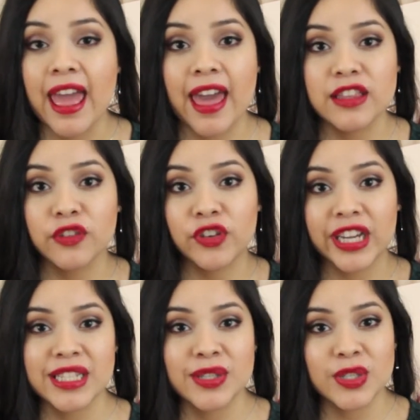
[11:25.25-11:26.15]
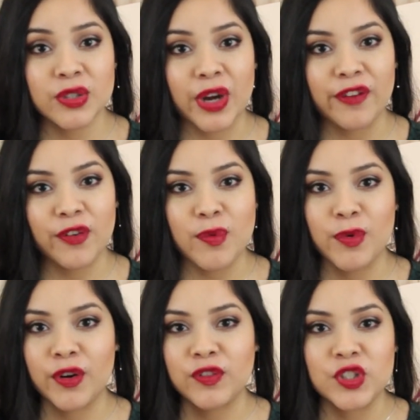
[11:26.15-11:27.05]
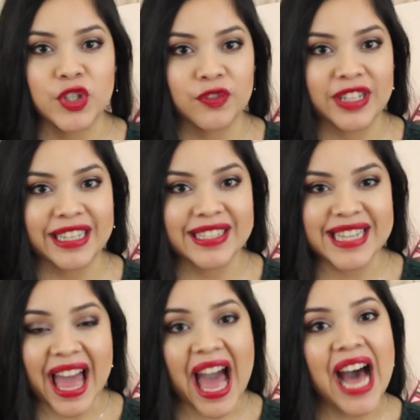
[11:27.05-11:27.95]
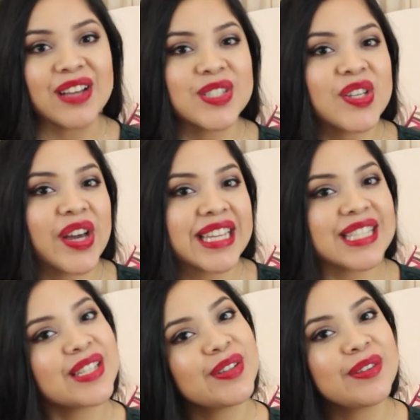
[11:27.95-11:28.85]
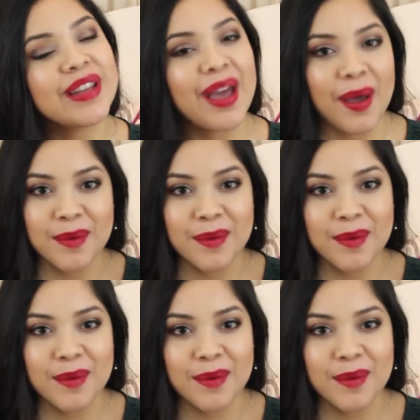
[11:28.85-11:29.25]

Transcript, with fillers: And don't forget to subscribe for more future videos. I'll see you guys soon.